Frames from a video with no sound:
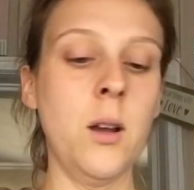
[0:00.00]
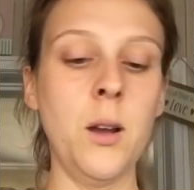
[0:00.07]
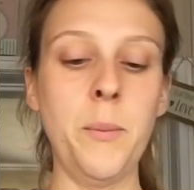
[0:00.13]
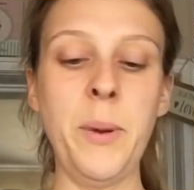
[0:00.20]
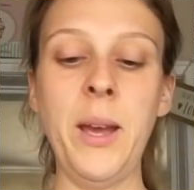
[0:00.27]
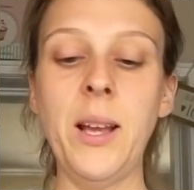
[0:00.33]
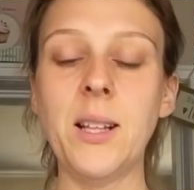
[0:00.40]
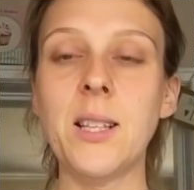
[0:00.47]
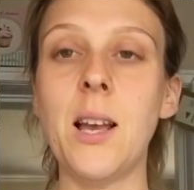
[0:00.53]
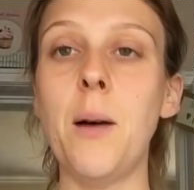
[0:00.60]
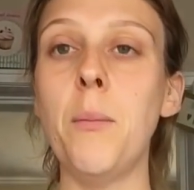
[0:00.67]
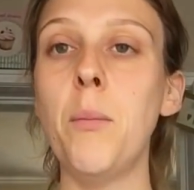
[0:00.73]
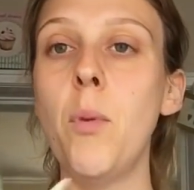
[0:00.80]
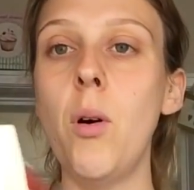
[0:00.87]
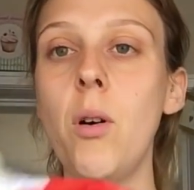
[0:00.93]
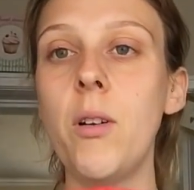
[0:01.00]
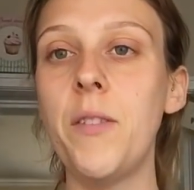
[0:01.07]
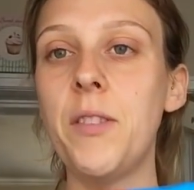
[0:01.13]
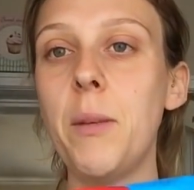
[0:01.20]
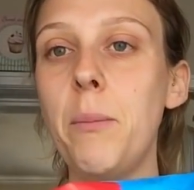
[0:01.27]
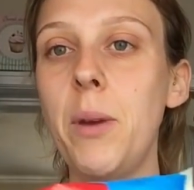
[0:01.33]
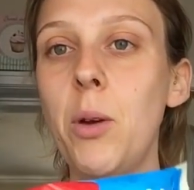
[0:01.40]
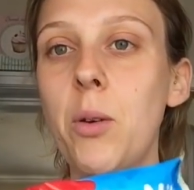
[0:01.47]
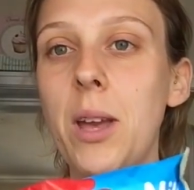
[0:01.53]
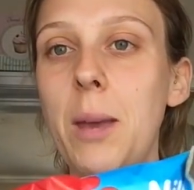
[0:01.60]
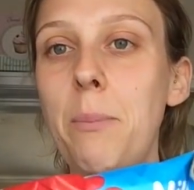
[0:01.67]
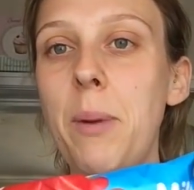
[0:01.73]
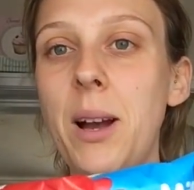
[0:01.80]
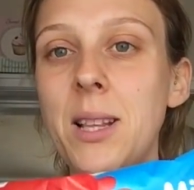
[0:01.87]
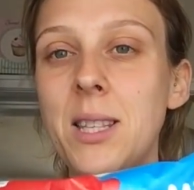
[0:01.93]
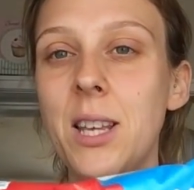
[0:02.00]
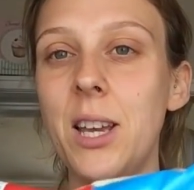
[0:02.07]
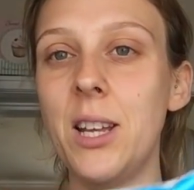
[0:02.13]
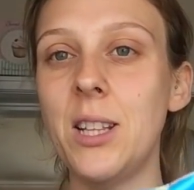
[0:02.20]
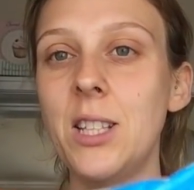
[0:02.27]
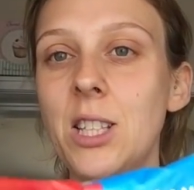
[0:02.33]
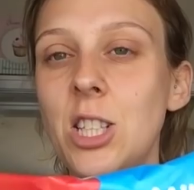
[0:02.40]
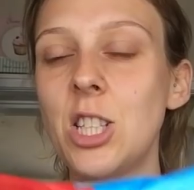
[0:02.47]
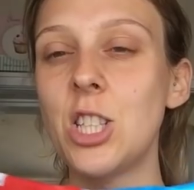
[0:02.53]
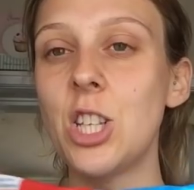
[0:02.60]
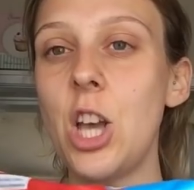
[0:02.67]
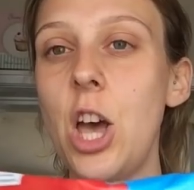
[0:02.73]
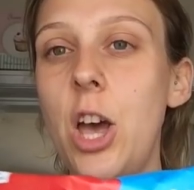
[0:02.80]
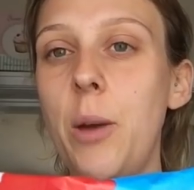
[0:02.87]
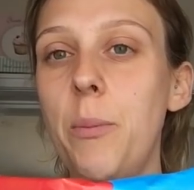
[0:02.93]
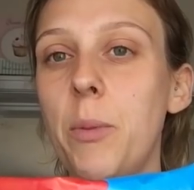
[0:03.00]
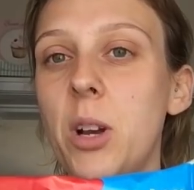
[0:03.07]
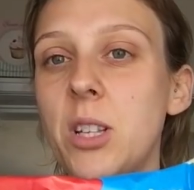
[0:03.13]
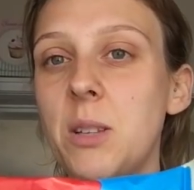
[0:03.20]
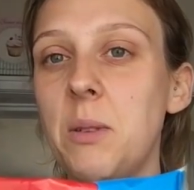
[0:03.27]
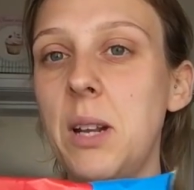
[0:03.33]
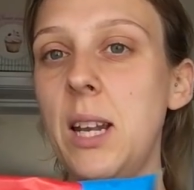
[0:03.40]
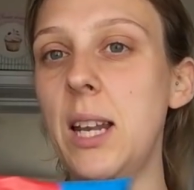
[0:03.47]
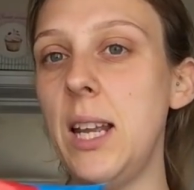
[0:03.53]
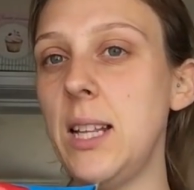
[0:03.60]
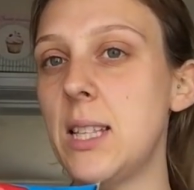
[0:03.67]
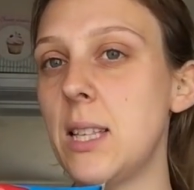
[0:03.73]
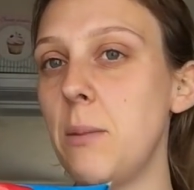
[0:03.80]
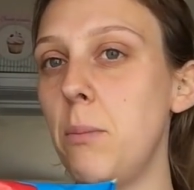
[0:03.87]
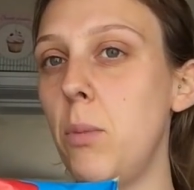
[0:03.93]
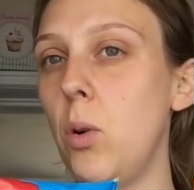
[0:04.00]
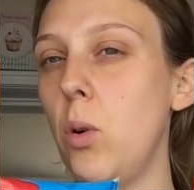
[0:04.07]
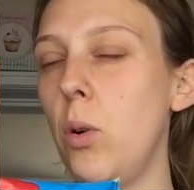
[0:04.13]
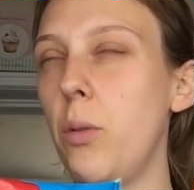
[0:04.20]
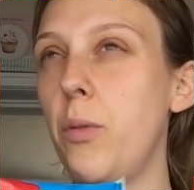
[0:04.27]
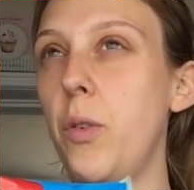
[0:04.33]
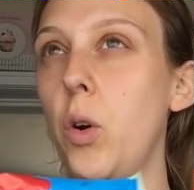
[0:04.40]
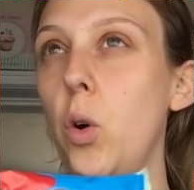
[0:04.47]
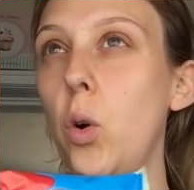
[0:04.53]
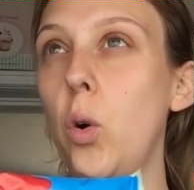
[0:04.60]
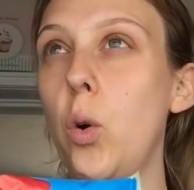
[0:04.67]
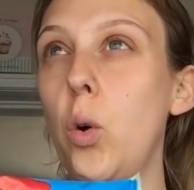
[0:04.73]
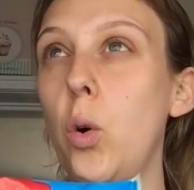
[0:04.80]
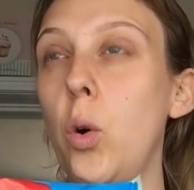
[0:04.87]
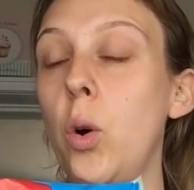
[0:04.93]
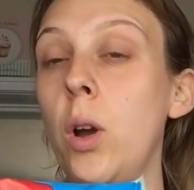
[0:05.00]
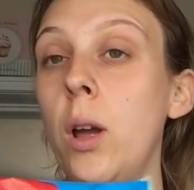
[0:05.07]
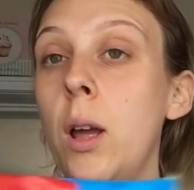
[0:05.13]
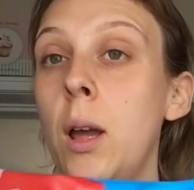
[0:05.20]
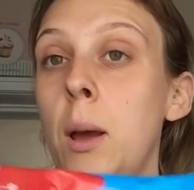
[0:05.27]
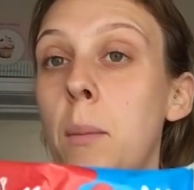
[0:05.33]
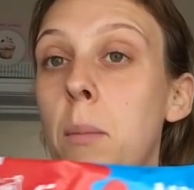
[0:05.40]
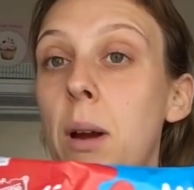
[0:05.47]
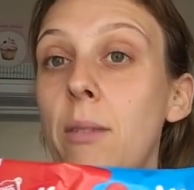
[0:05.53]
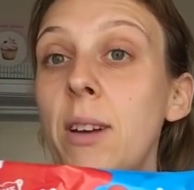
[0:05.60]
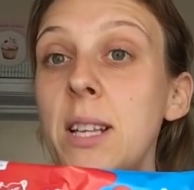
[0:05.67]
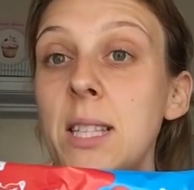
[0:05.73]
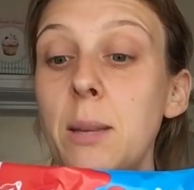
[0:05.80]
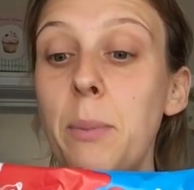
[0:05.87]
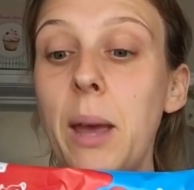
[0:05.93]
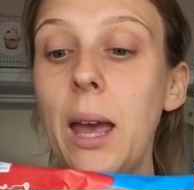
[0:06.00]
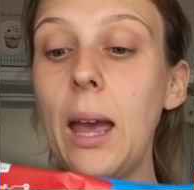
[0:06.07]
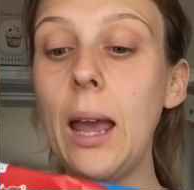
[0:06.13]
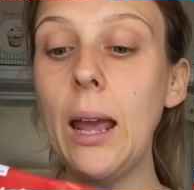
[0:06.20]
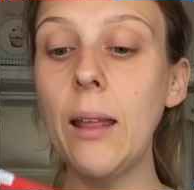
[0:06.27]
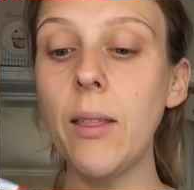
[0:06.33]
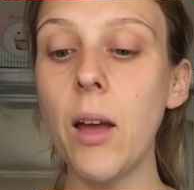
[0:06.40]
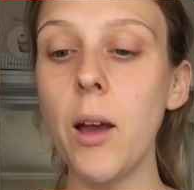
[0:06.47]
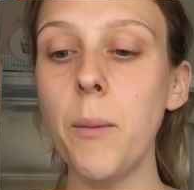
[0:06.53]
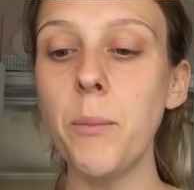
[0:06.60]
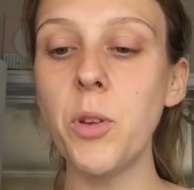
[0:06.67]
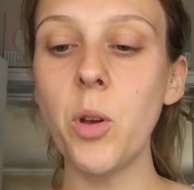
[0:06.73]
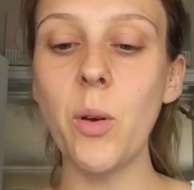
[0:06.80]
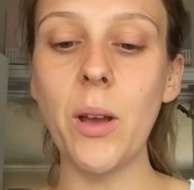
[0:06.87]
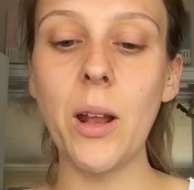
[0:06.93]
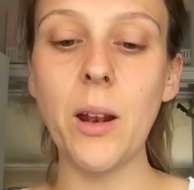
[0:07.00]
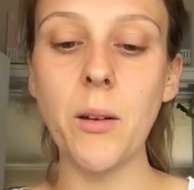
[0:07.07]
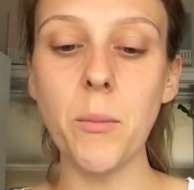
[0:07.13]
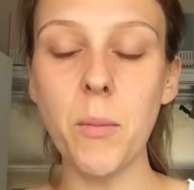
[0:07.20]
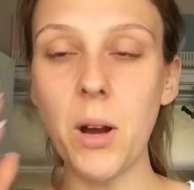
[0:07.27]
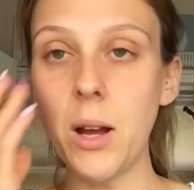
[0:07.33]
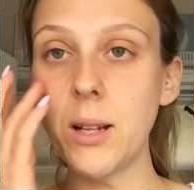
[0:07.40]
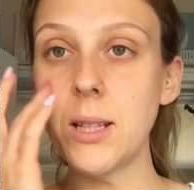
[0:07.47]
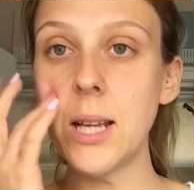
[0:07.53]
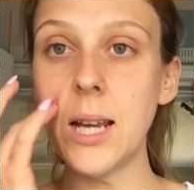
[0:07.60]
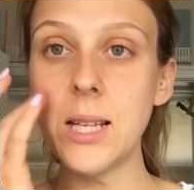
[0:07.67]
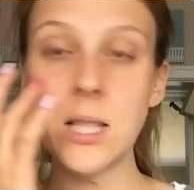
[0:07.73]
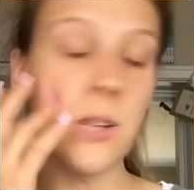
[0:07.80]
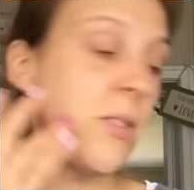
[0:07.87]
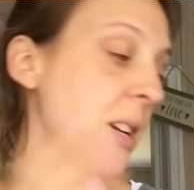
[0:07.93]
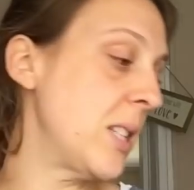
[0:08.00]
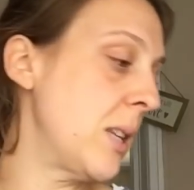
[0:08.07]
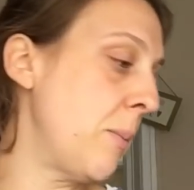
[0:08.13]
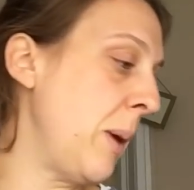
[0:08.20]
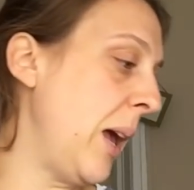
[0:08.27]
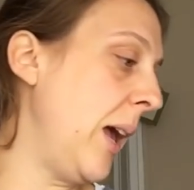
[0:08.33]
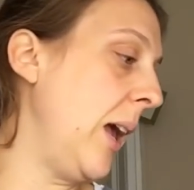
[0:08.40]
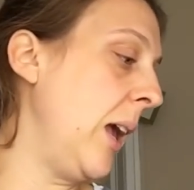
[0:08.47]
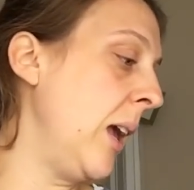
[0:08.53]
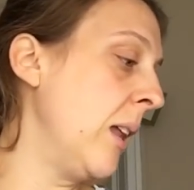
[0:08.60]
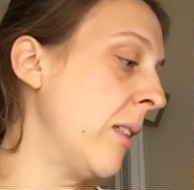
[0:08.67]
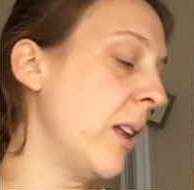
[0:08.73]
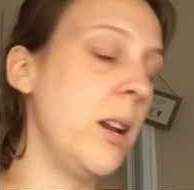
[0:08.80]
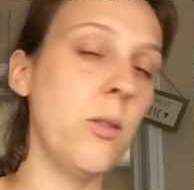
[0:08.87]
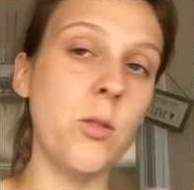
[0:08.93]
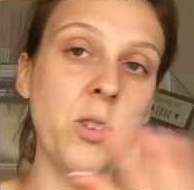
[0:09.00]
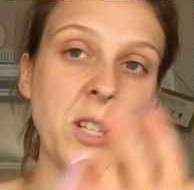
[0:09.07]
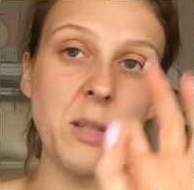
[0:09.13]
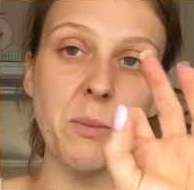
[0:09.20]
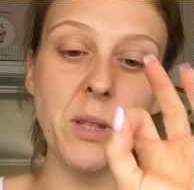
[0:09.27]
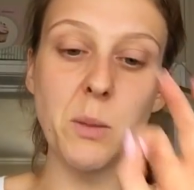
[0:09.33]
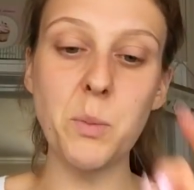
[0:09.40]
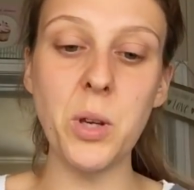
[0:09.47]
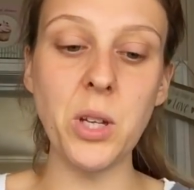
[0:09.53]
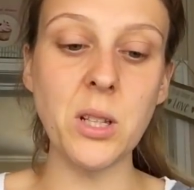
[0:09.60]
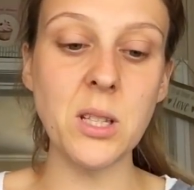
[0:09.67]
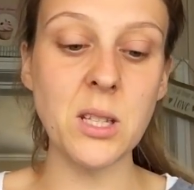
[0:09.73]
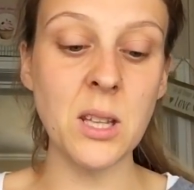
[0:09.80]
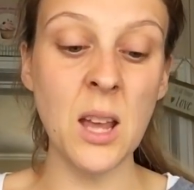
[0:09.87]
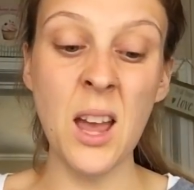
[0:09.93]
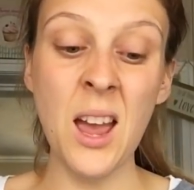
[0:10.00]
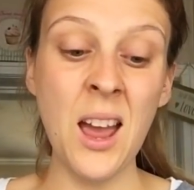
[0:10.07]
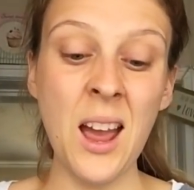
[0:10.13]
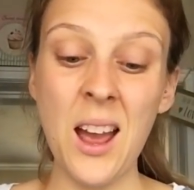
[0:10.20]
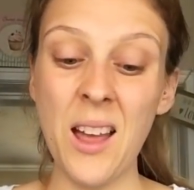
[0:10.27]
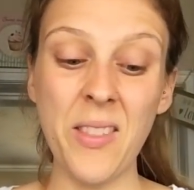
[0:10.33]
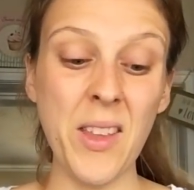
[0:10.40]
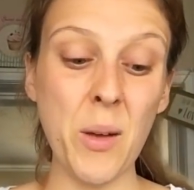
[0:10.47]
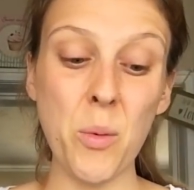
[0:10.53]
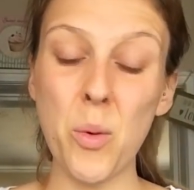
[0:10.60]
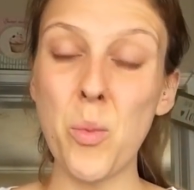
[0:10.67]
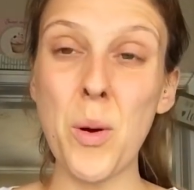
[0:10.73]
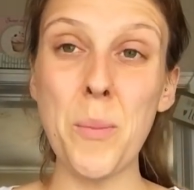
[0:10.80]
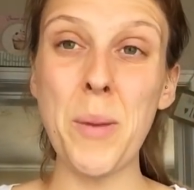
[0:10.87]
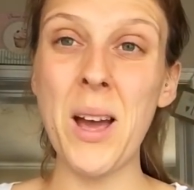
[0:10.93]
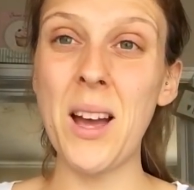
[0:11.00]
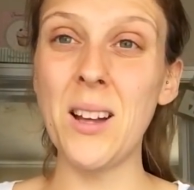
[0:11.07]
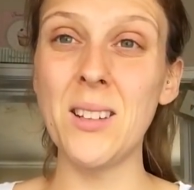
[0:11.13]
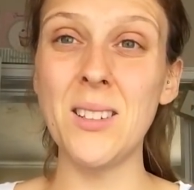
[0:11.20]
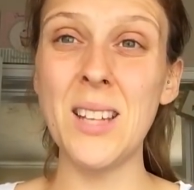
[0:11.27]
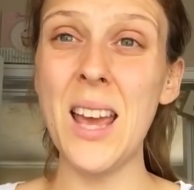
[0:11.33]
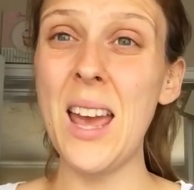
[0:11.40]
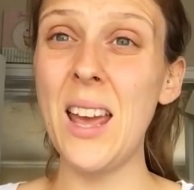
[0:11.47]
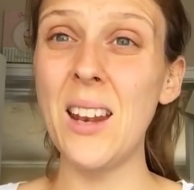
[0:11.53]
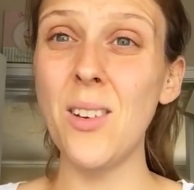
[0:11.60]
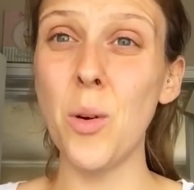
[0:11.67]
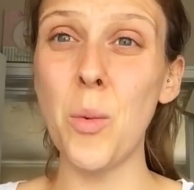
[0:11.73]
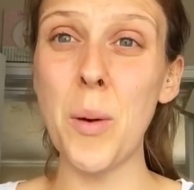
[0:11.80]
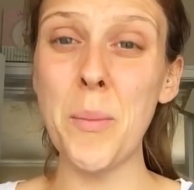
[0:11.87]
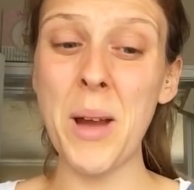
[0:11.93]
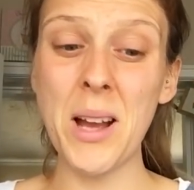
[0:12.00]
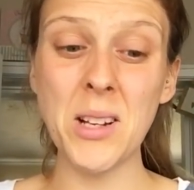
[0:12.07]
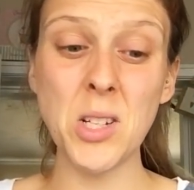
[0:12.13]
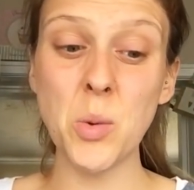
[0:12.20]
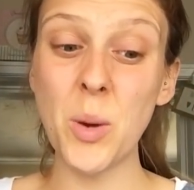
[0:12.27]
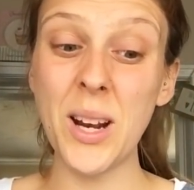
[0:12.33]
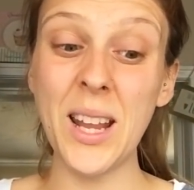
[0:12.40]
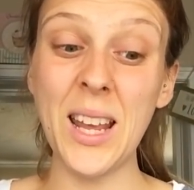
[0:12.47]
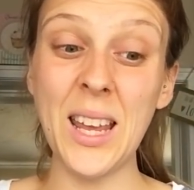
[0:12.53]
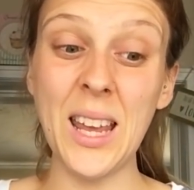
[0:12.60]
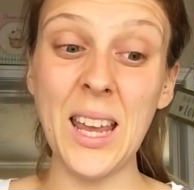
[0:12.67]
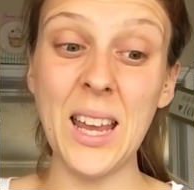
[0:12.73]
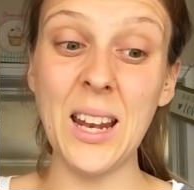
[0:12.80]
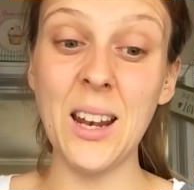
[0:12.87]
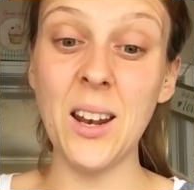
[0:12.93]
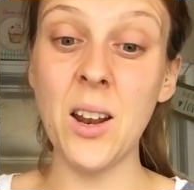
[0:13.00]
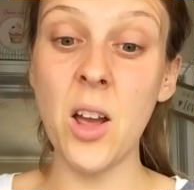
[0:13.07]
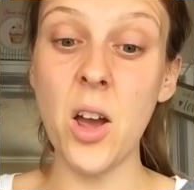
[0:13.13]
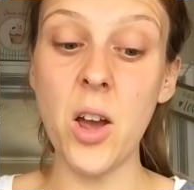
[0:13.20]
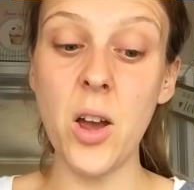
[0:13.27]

I've picked up more of the milky buttons because I'm going to need some more for my recipe that I'm doing, my taster recipe, the little Christmas puds. And they were £1.10 or £1.20 in